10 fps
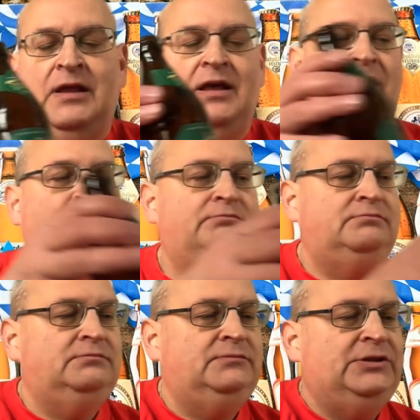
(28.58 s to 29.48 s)

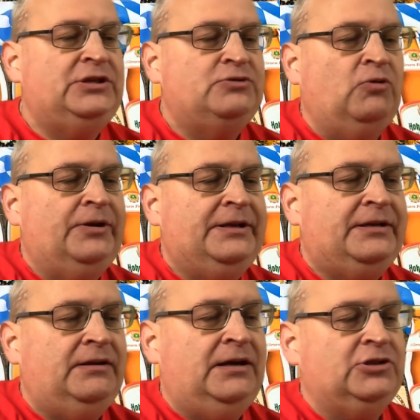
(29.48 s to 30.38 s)
This is what
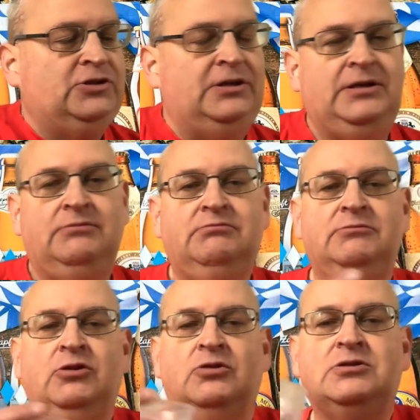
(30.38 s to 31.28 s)
it actually
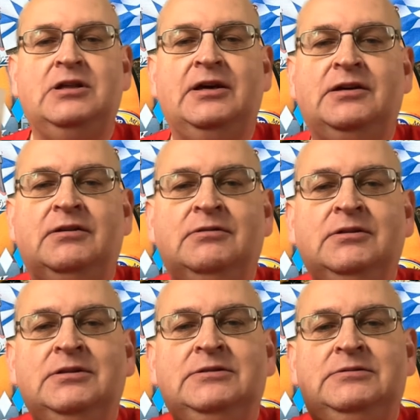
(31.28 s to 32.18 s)
looks like.
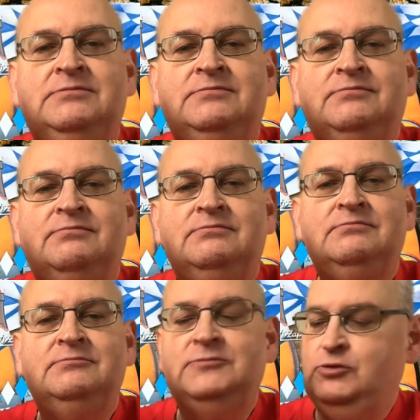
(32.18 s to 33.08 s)

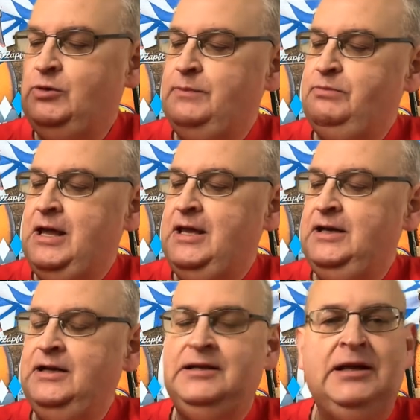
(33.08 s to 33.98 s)
Quite
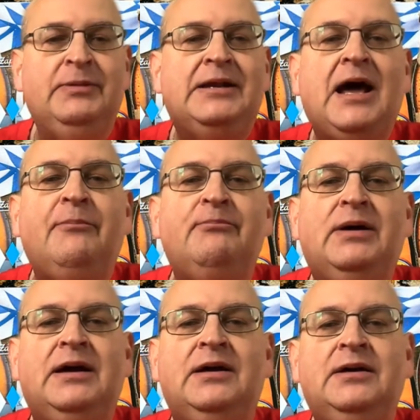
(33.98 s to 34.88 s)
pale, a little bit
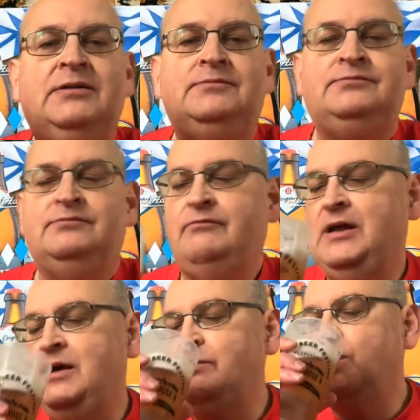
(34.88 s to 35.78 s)
amber.
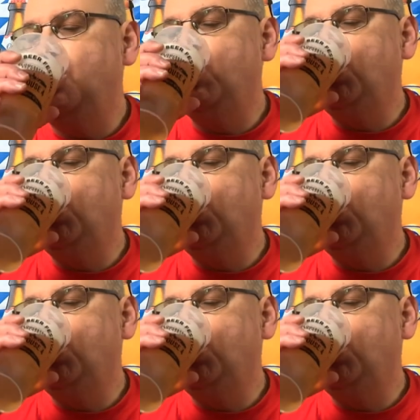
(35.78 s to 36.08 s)
I